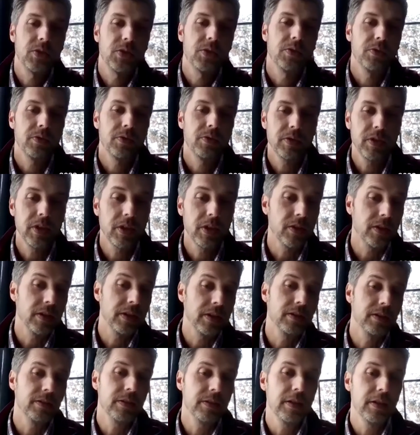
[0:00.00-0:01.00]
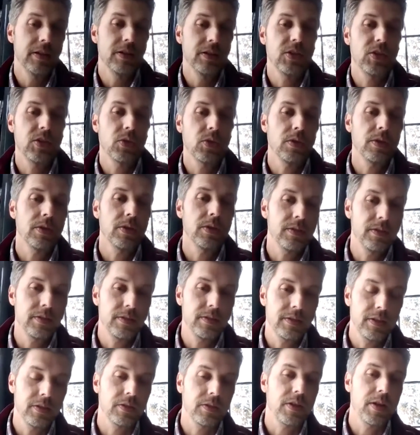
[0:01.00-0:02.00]
so yeah, in short,
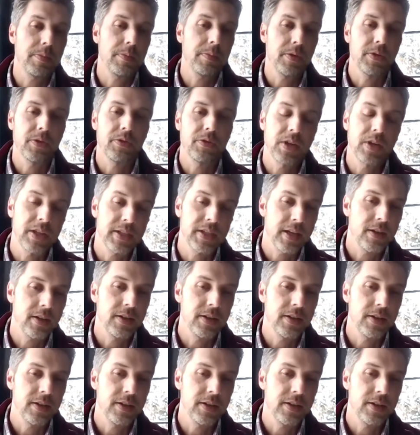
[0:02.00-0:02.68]
a couple of things.